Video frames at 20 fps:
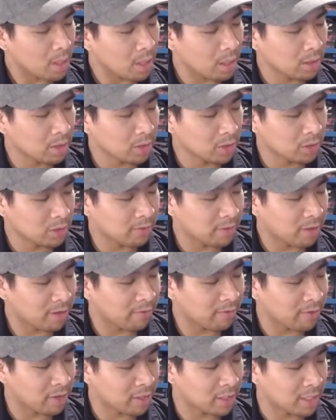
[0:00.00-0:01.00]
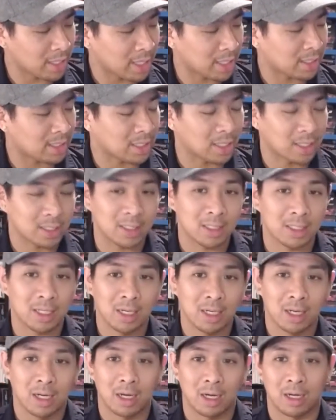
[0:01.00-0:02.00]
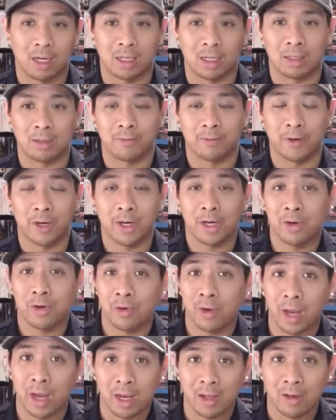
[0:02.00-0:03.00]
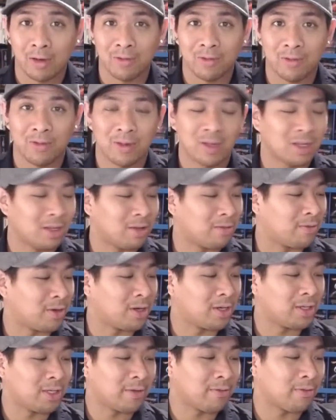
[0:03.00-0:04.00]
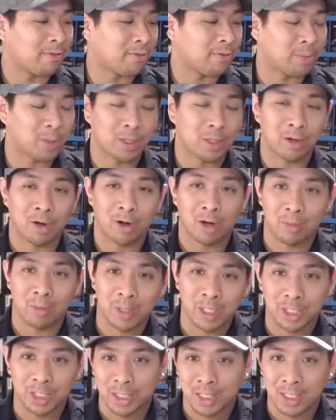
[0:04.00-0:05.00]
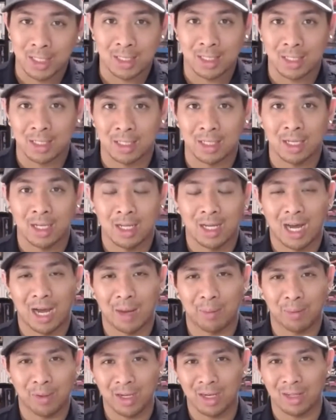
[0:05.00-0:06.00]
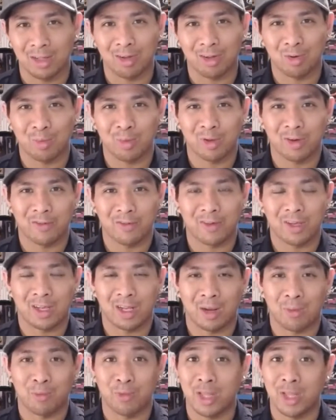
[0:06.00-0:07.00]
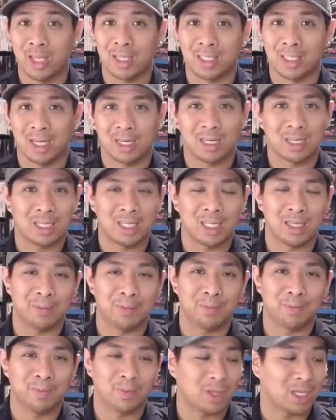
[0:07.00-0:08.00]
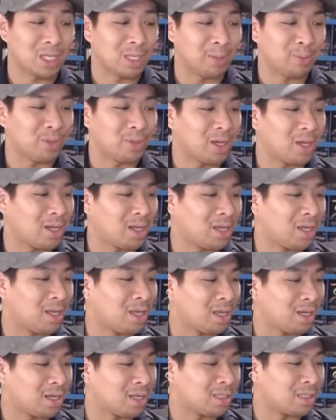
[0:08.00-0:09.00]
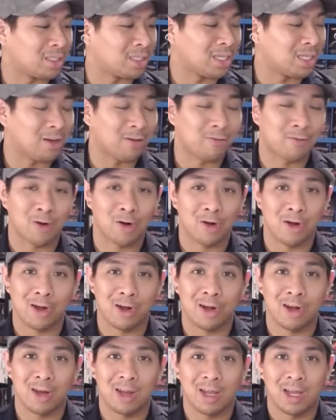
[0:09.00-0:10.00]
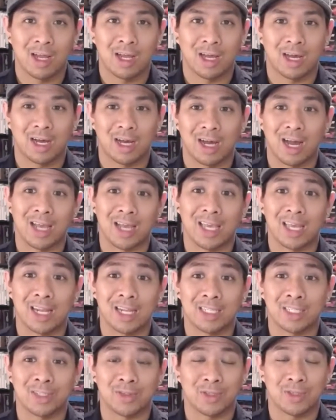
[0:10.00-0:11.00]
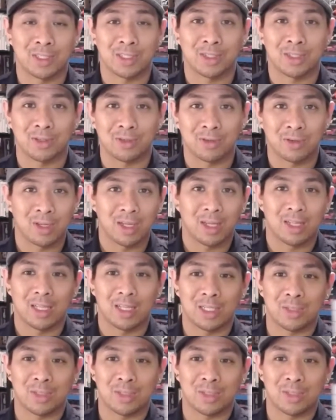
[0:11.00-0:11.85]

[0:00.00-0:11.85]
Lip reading: So it's very fun in that sense, very creative, very different from other RPGs, and I played a little bit of it. I'm really excited to keep playing it and see how far I get into it. So this